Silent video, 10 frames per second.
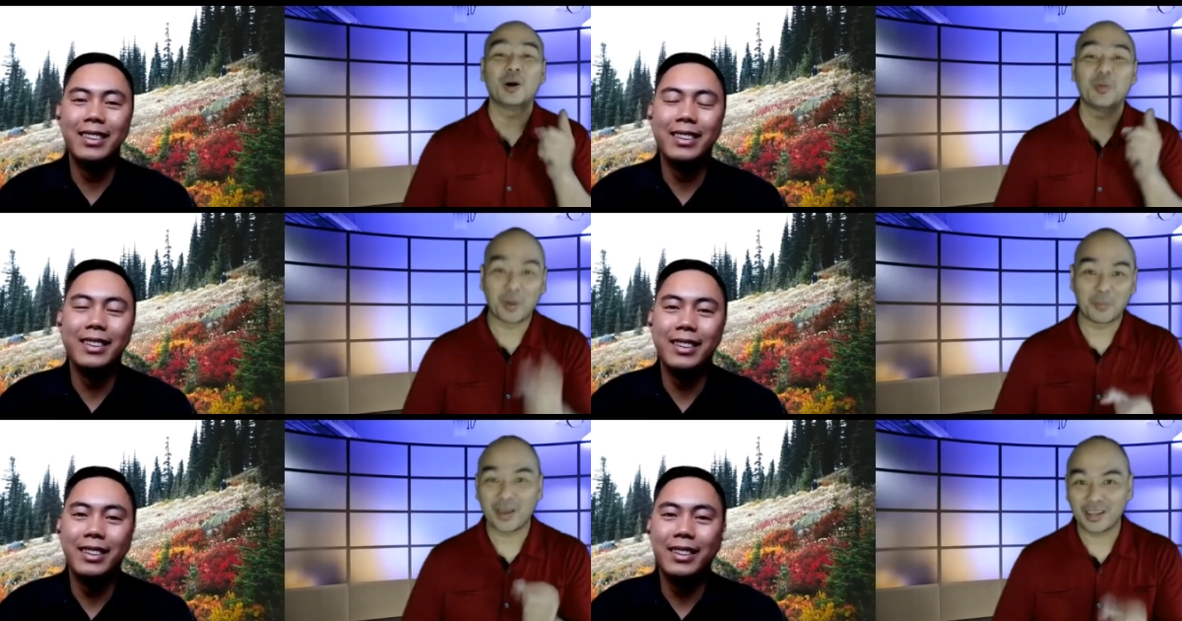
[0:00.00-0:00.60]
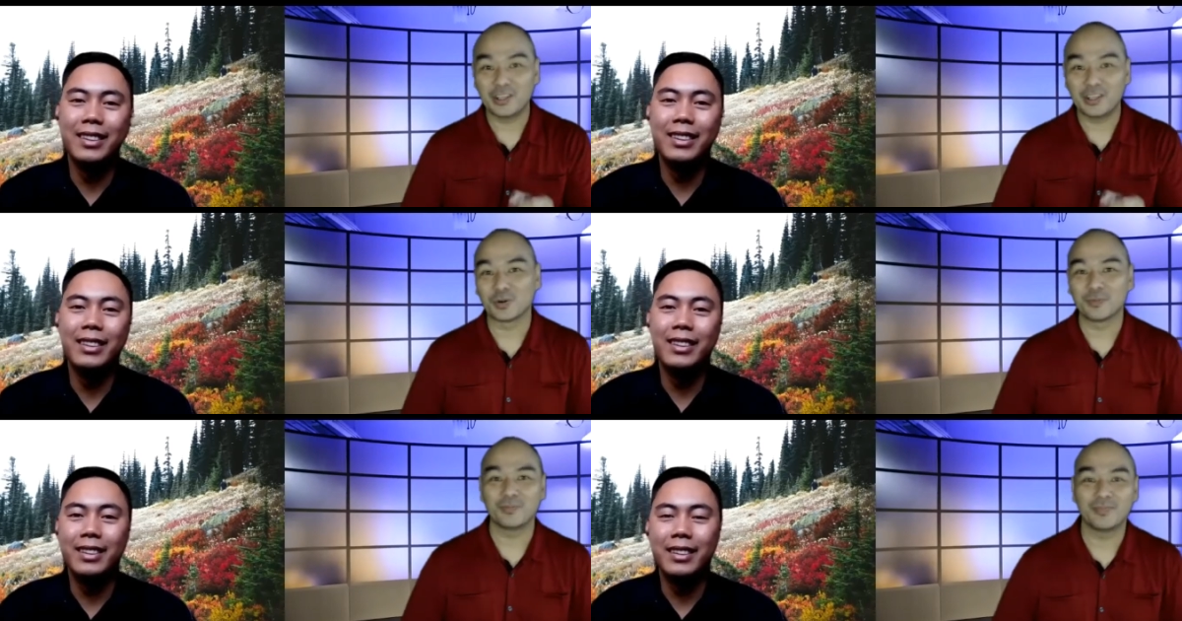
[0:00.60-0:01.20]
Speaker 1: My man
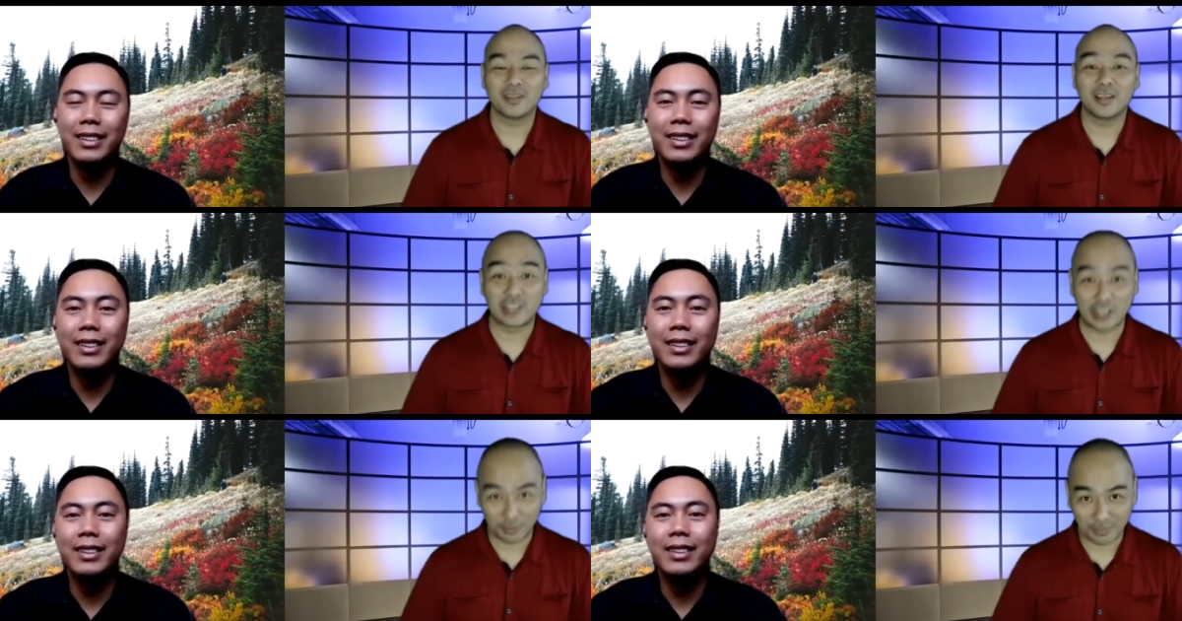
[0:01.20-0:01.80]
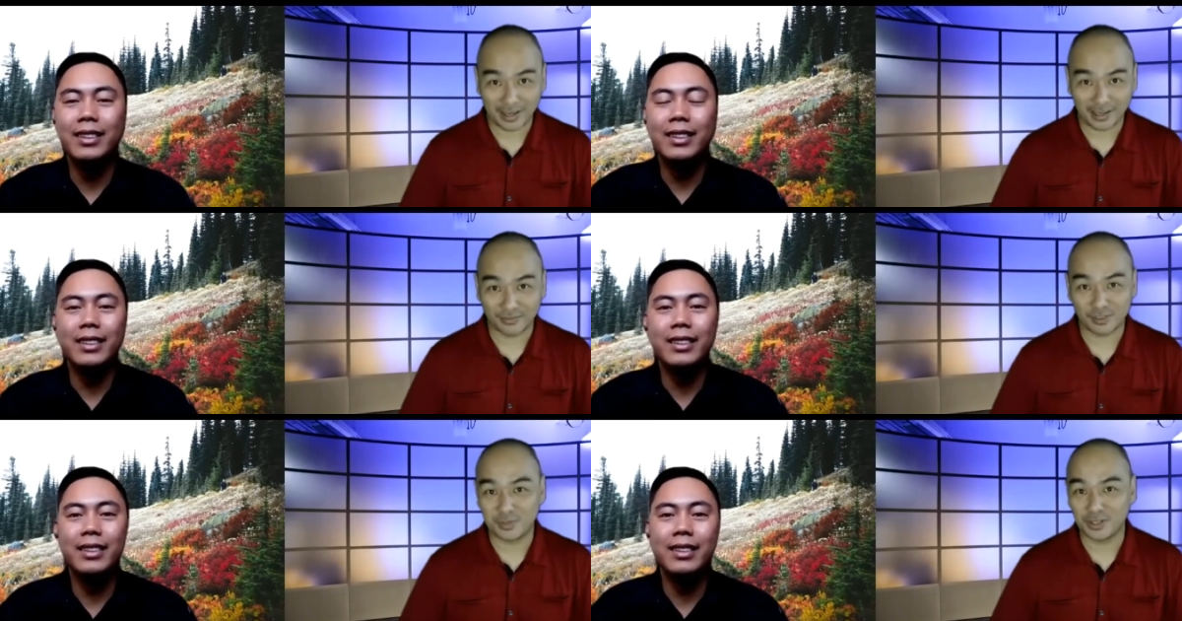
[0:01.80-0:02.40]
here is a competitive
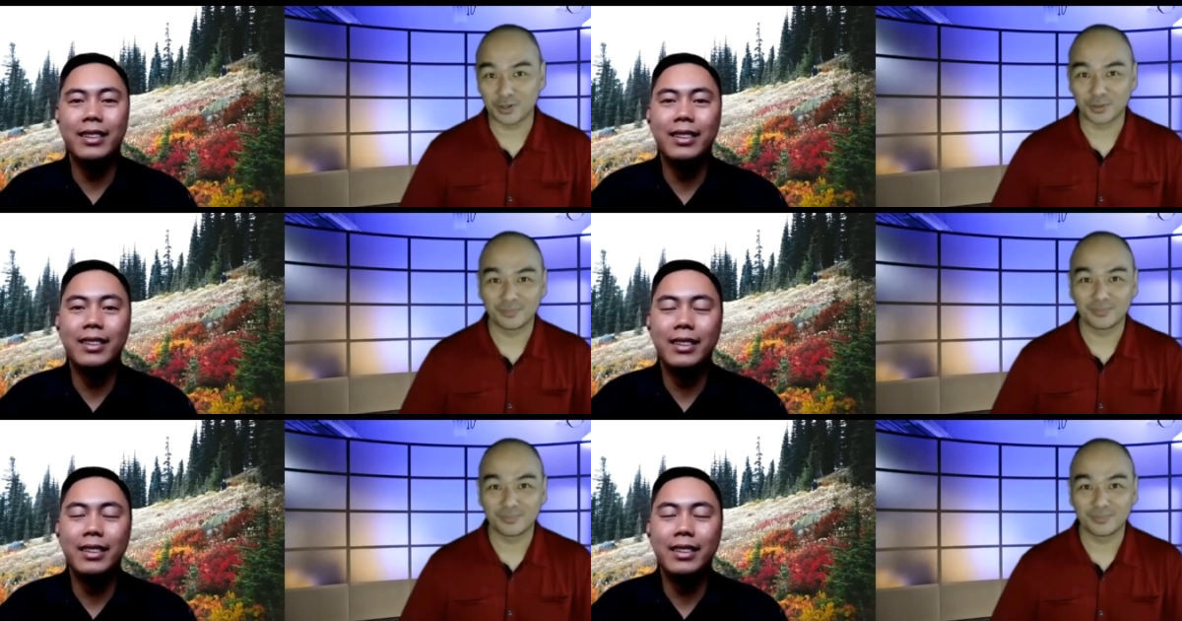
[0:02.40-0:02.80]
speaker